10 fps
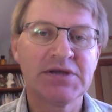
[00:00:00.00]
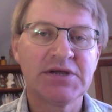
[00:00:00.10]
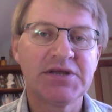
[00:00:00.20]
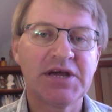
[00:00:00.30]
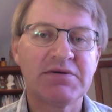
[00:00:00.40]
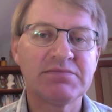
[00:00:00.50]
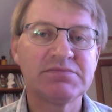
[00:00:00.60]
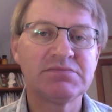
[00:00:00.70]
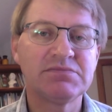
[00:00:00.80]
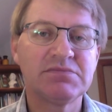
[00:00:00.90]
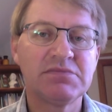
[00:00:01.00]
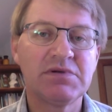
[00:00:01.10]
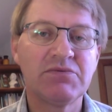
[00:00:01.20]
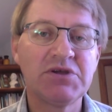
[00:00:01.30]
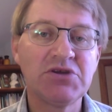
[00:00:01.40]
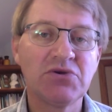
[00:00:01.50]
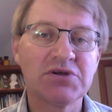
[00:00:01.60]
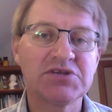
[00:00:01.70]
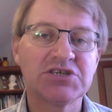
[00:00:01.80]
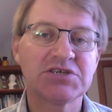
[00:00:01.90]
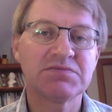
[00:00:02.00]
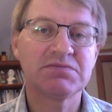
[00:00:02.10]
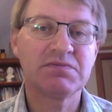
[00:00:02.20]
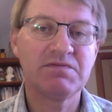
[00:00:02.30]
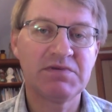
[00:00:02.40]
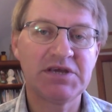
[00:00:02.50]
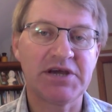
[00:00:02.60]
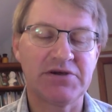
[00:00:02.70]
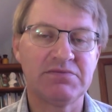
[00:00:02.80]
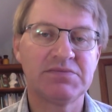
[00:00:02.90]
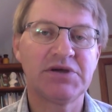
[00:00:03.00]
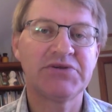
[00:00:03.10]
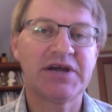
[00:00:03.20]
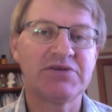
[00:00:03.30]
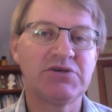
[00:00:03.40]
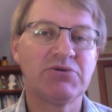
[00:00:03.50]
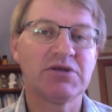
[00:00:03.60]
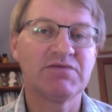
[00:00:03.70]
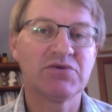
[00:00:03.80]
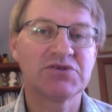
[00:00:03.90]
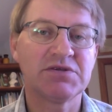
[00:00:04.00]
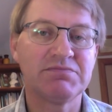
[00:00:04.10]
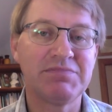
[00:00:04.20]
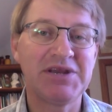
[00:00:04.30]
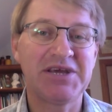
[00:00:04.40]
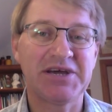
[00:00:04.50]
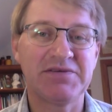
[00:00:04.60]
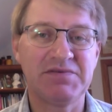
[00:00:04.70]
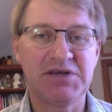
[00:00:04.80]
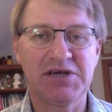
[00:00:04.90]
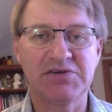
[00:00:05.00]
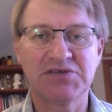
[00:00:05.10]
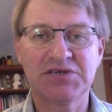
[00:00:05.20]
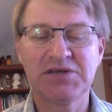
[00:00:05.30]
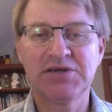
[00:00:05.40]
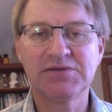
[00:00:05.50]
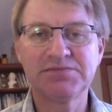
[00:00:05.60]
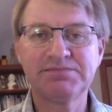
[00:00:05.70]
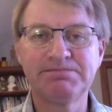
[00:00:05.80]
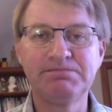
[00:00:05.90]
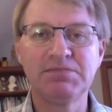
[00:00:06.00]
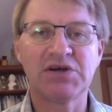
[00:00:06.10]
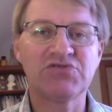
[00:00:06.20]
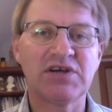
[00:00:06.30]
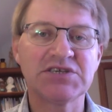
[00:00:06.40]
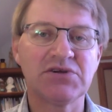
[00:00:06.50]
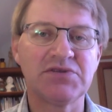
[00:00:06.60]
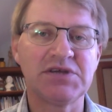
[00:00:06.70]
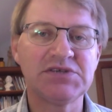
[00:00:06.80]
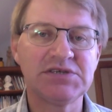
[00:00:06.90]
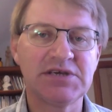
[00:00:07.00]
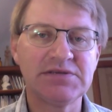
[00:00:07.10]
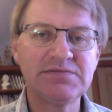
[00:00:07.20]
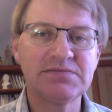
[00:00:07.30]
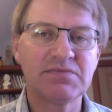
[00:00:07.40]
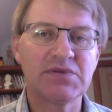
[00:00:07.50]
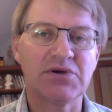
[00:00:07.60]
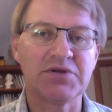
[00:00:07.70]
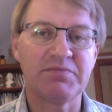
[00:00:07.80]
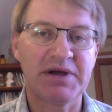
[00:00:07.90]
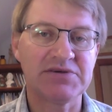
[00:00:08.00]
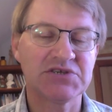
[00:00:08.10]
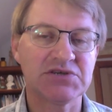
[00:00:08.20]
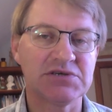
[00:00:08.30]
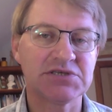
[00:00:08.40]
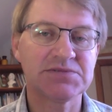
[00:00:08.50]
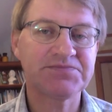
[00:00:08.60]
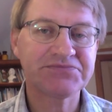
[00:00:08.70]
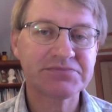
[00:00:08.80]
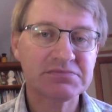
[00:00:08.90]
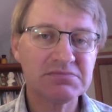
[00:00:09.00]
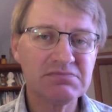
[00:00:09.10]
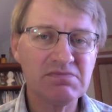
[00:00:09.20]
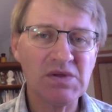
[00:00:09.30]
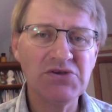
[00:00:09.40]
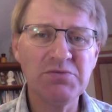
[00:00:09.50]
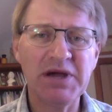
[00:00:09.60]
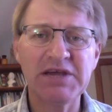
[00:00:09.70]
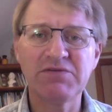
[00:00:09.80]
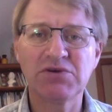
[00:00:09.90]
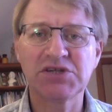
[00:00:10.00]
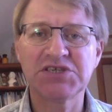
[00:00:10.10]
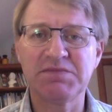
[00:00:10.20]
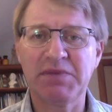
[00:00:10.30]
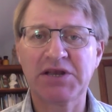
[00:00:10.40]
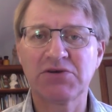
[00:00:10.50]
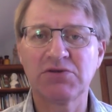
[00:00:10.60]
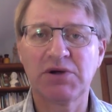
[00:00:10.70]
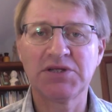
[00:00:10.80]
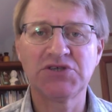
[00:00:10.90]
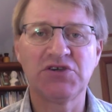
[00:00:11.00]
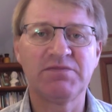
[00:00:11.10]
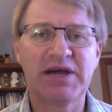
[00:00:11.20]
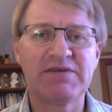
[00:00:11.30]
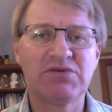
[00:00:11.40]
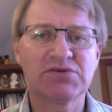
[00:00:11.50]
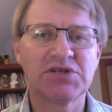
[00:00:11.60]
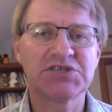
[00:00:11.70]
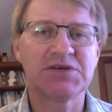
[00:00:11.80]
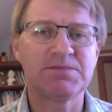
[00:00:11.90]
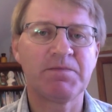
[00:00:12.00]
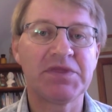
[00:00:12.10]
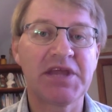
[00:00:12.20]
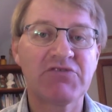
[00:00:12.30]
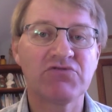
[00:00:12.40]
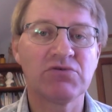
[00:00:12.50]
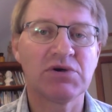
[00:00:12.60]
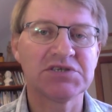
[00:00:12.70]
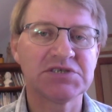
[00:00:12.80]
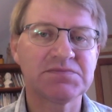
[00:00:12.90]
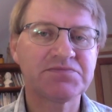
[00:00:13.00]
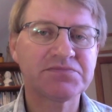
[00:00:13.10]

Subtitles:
Now, when you look at this video, no doubt you will have looked at many other videos, I trust, on the internet on parasites. You may have looked at some medical ones, you may have looked at some natural ones,